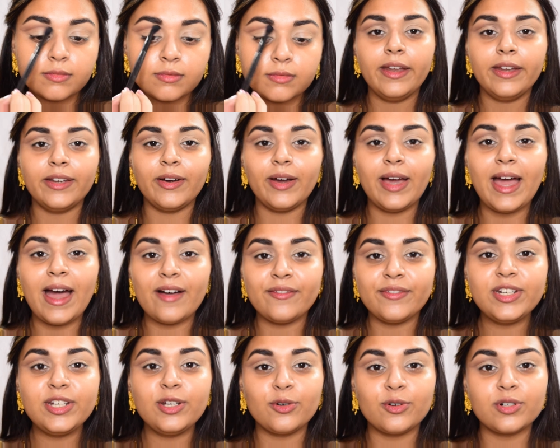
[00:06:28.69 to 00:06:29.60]
Now I
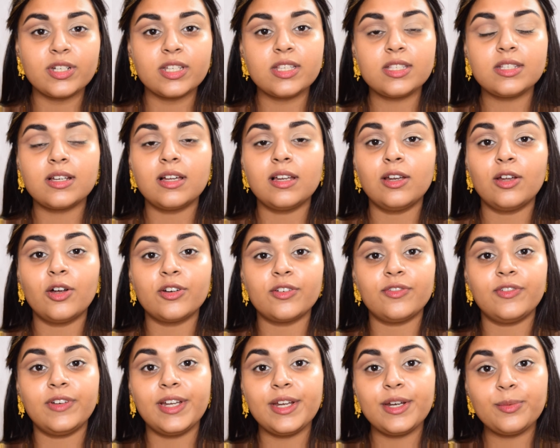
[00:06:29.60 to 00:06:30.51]
haven't noticed a lot
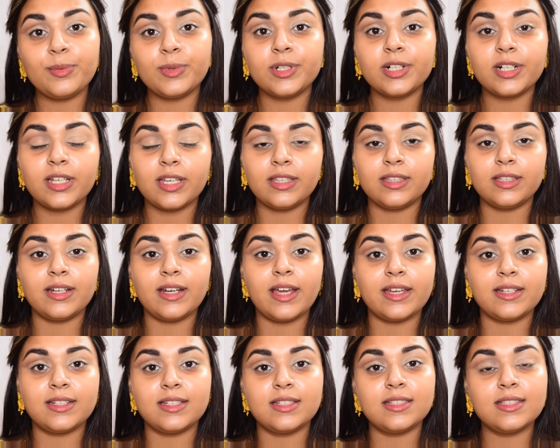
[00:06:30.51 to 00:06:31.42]
of lid work in the
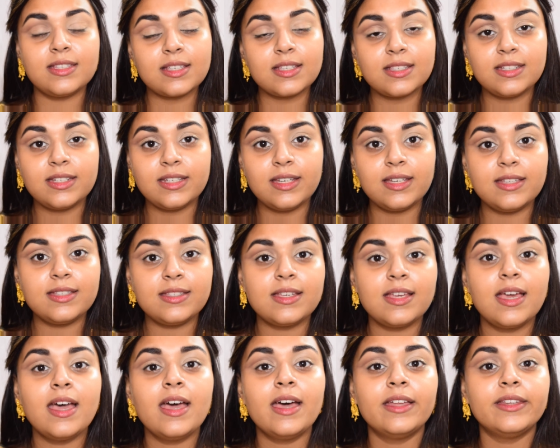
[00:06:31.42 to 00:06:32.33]

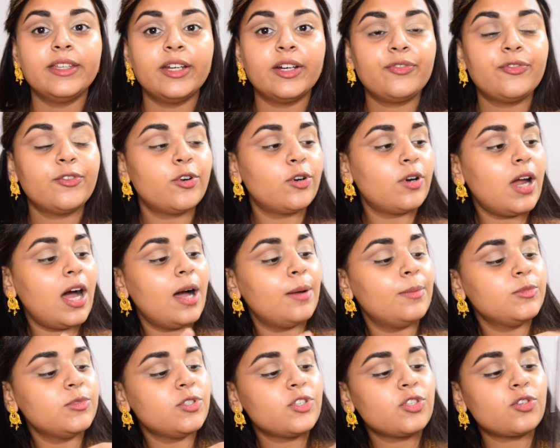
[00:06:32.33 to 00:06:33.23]
1960s, therefore
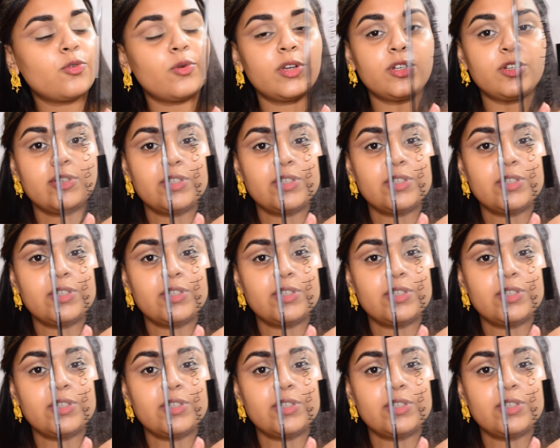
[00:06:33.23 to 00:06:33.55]
I'm just going to